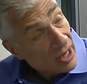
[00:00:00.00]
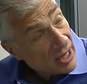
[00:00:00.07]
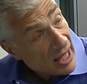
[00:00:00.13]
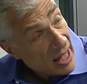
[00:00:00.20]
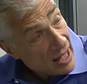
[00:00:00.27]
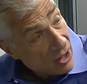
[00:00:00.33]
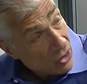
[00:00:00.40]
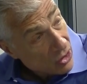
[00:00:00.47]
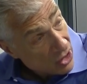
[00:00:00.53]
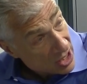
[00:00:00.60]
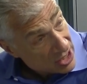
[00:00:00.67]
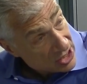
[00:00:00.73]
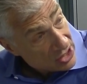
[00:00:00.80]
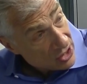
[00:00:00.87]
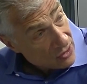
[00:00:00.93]
again
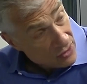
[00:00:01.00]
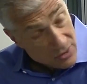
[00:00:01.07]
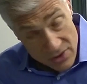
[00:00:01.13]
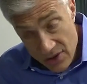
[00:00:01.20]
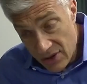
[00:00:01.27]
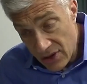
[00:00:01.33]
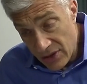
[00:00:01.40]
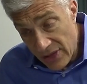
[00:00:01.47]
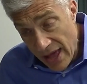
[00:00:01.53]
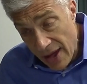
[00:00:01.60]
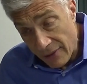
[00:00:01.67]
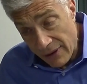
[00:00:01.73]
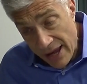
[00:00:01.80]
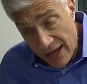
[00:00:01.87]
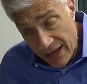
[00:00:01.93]
also that
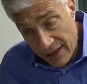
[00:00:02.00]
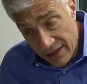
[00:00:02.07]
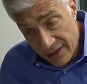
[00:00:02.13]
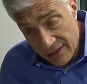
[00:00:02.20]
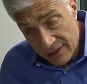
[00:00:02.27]
way.